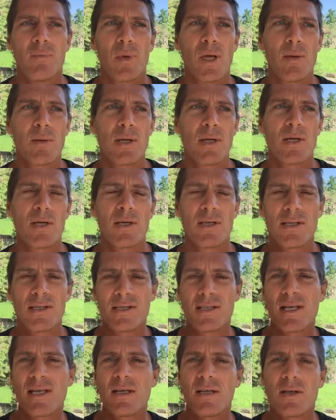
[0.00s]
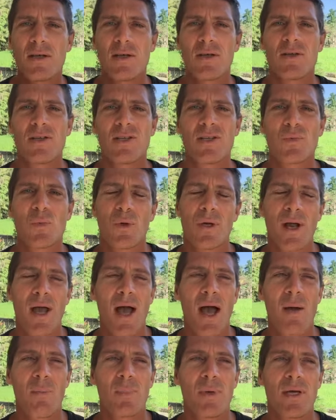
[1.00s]
maybe you could see that they just weren't
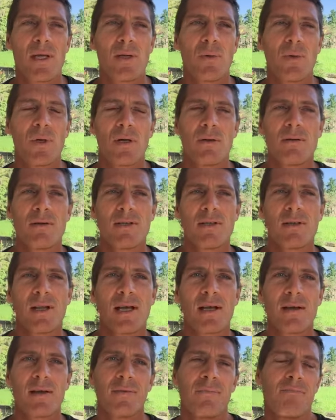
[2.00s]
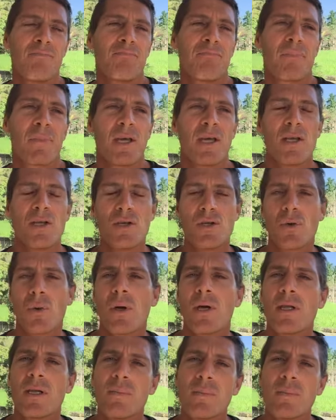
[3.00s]
happy. They weren't enjoying